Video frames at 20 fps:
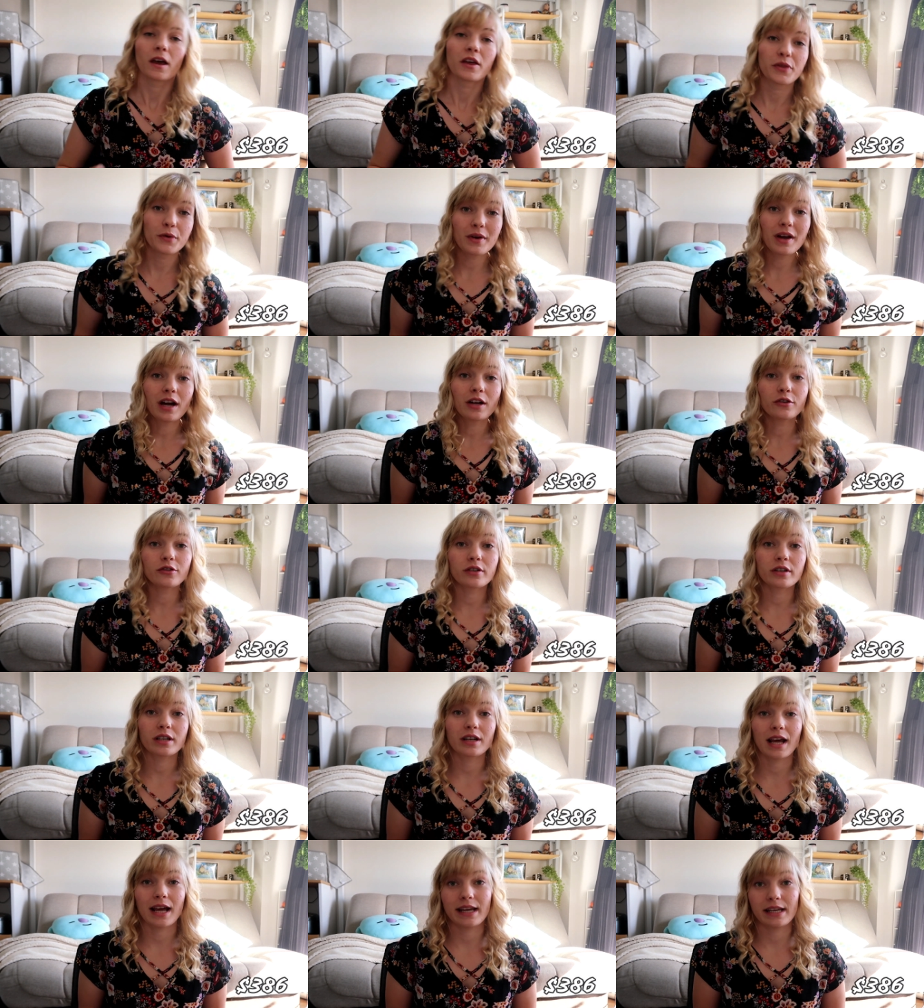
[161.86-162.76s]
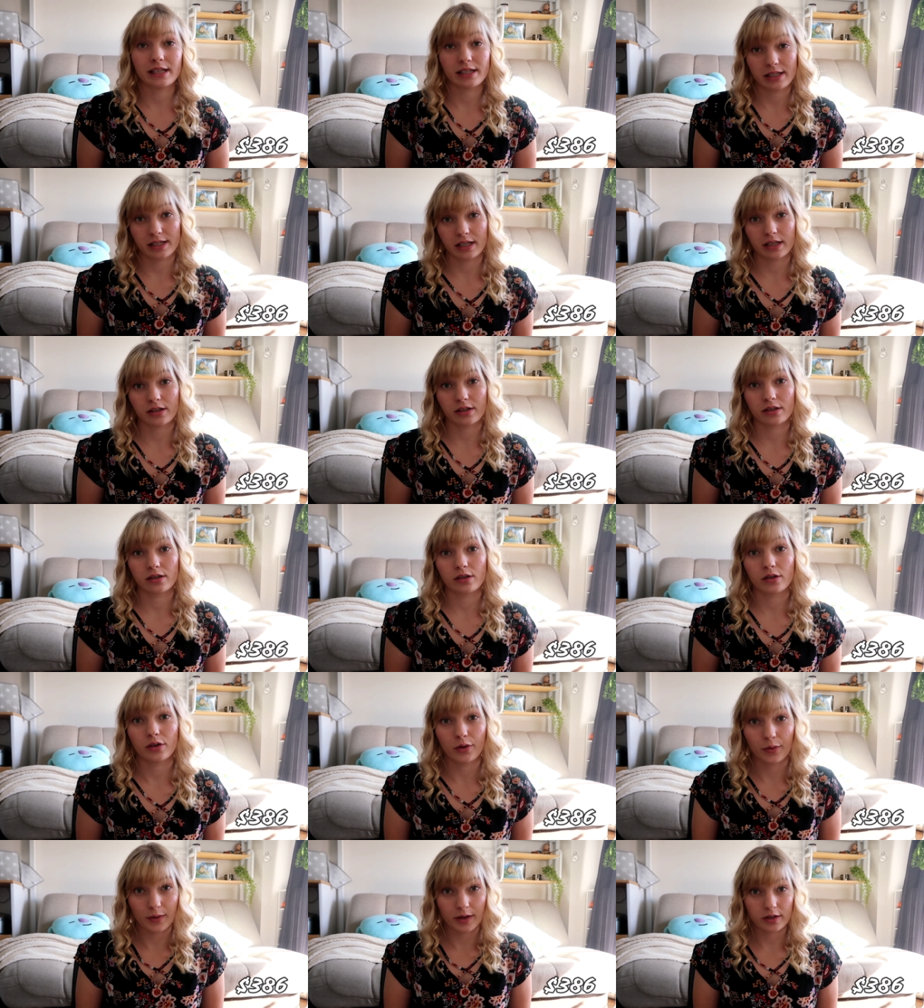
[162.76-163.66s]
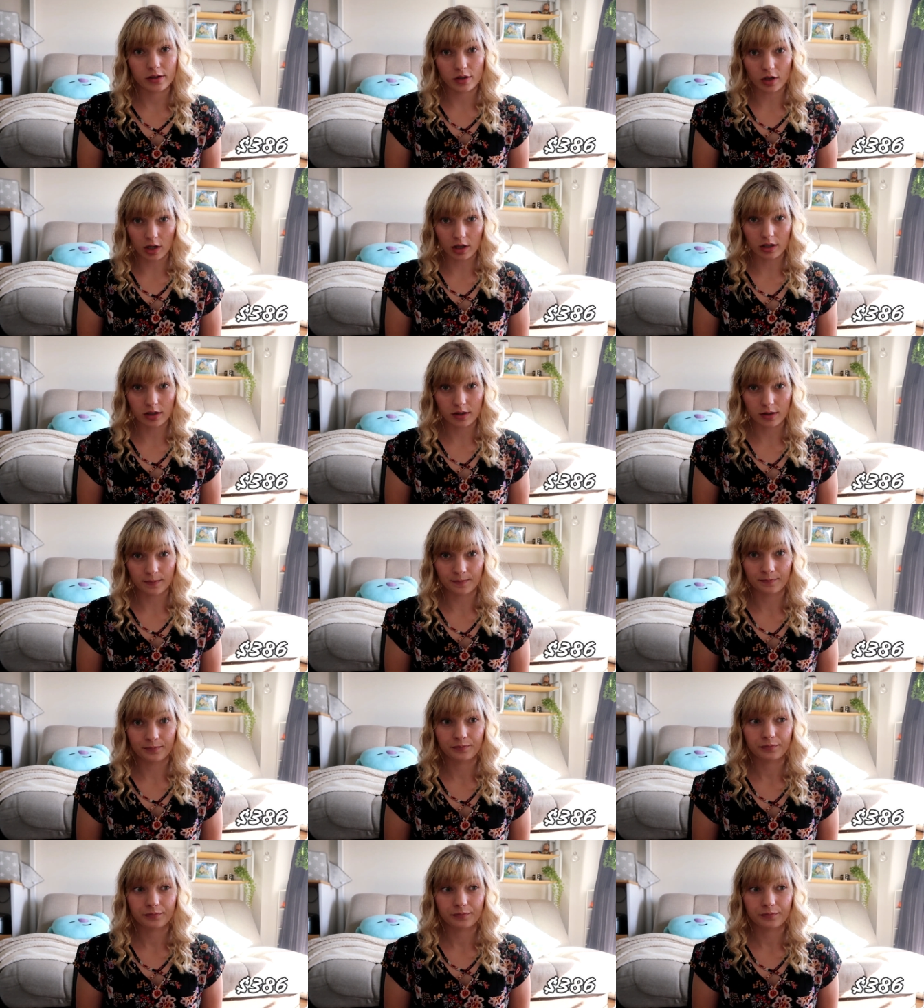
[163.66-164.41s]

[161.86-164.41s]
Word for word: 386 US dollars.